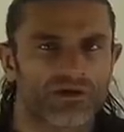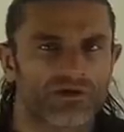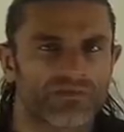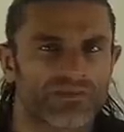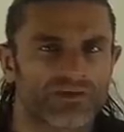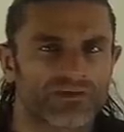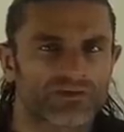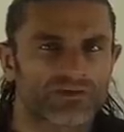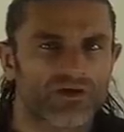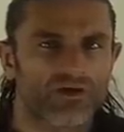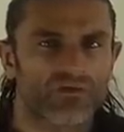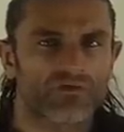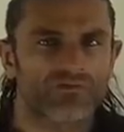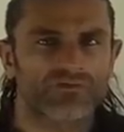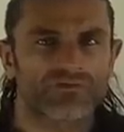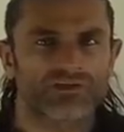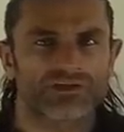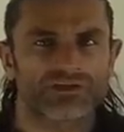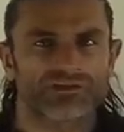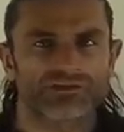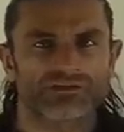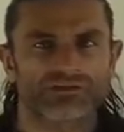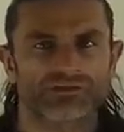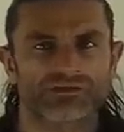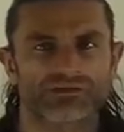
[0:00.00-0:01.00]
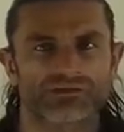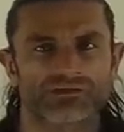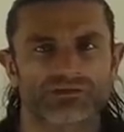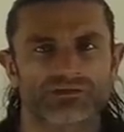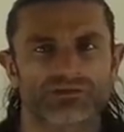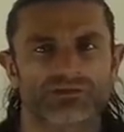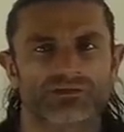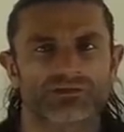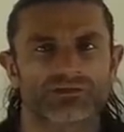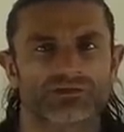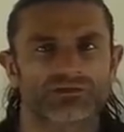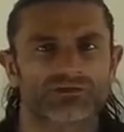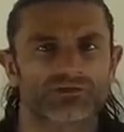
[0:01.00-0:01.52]
And then dolphins,
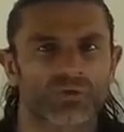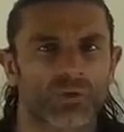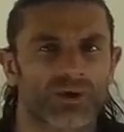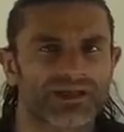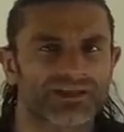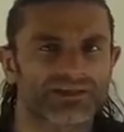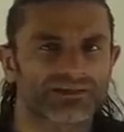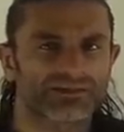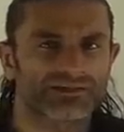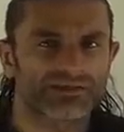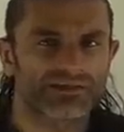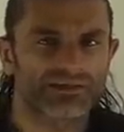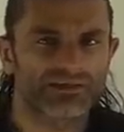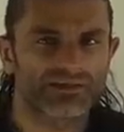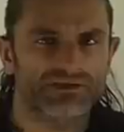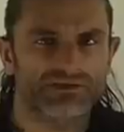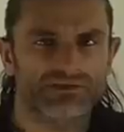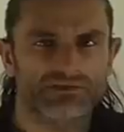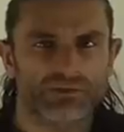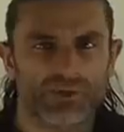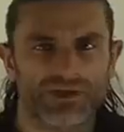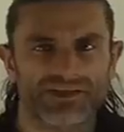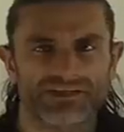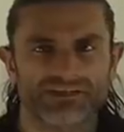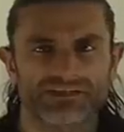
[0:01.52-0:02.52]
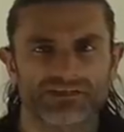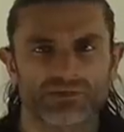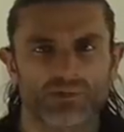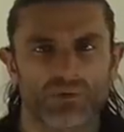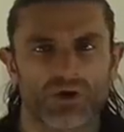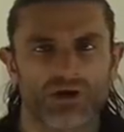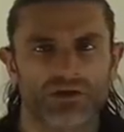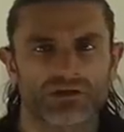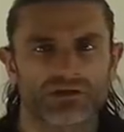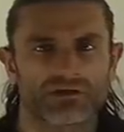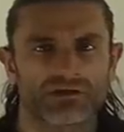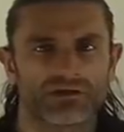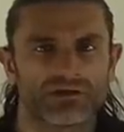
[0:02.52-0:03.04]
20 and
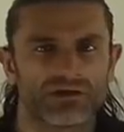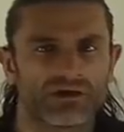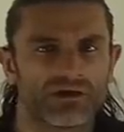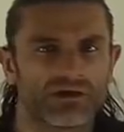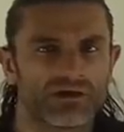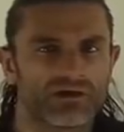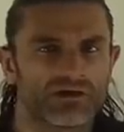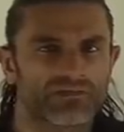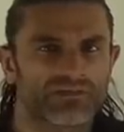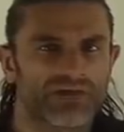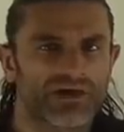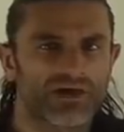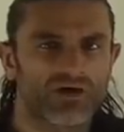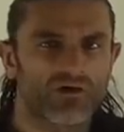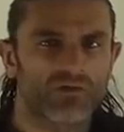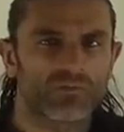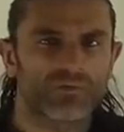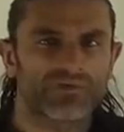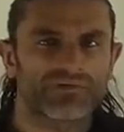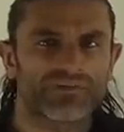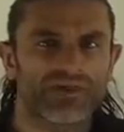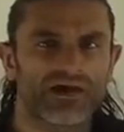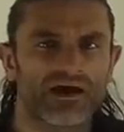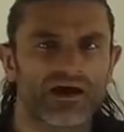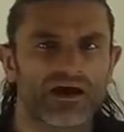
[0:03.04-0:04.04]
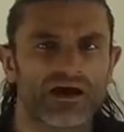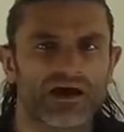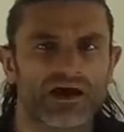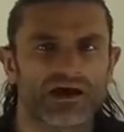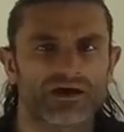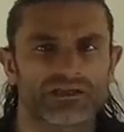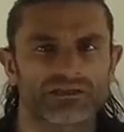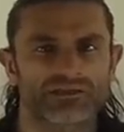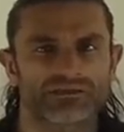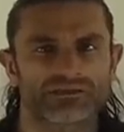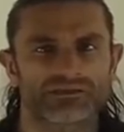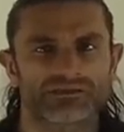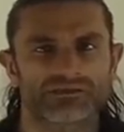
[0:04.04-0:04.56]
21, they open their
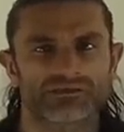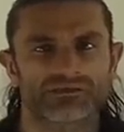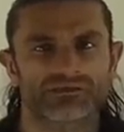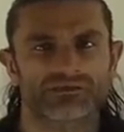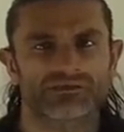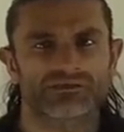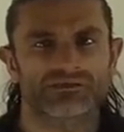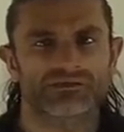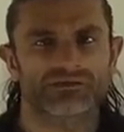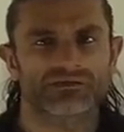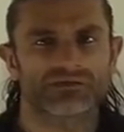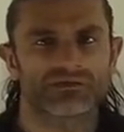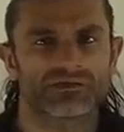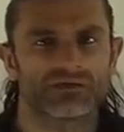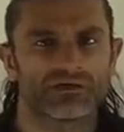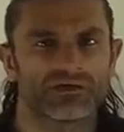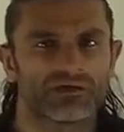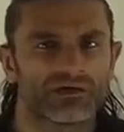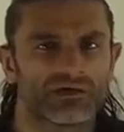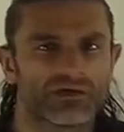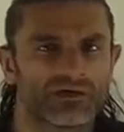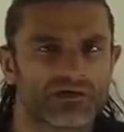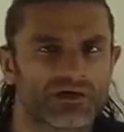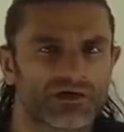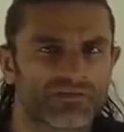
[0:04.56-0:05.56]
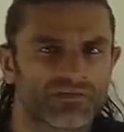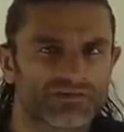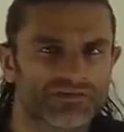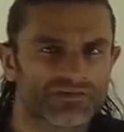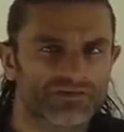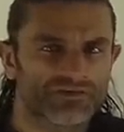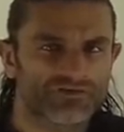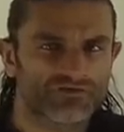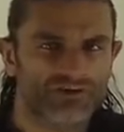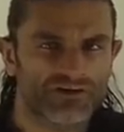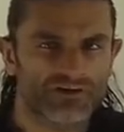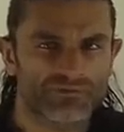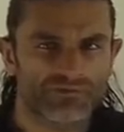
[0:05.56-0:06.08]
hearts, and the
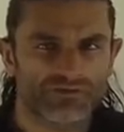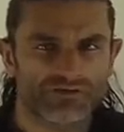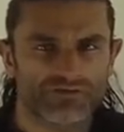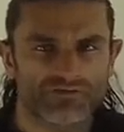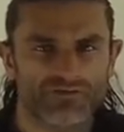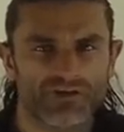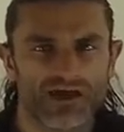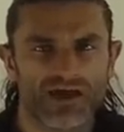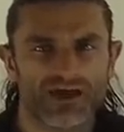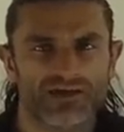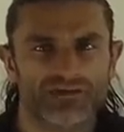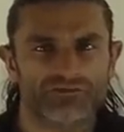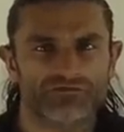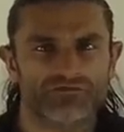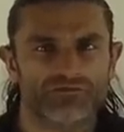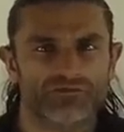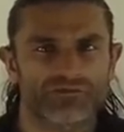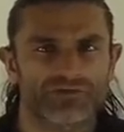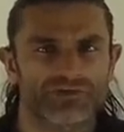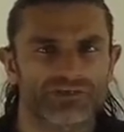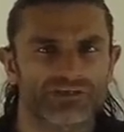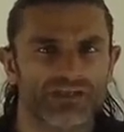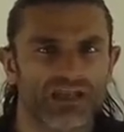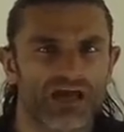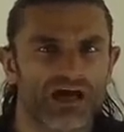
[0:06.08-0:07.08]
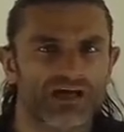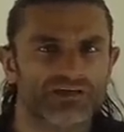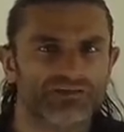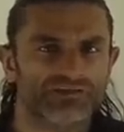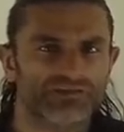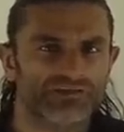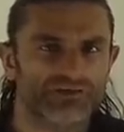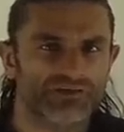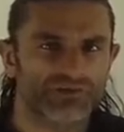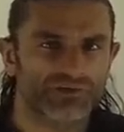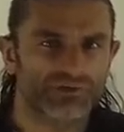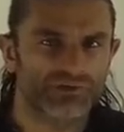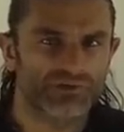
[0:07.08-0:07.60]
streams of light from these
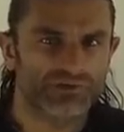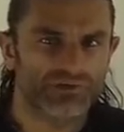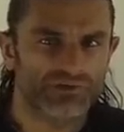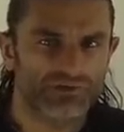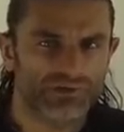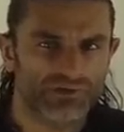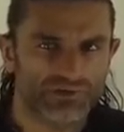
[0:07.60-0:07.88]
last two